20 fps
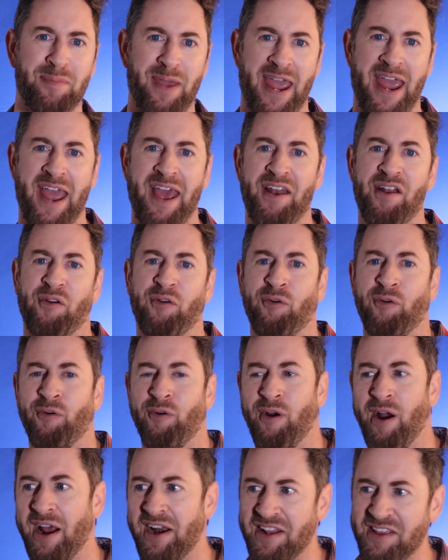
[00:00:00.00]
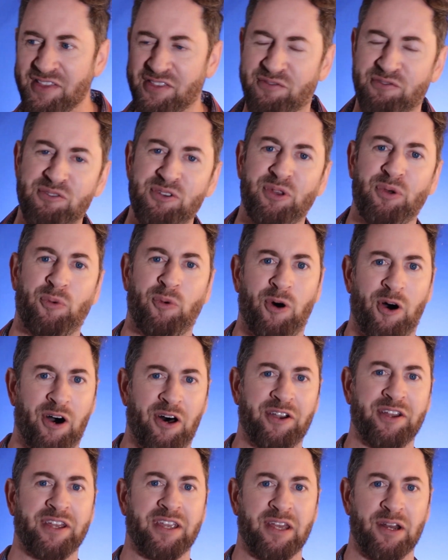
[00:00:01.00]
man running through the
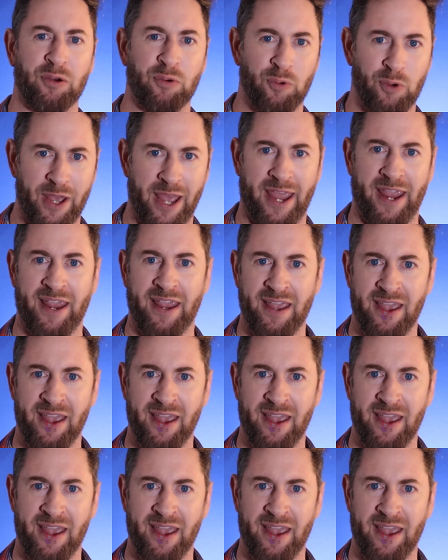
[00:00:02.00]
wall to get away.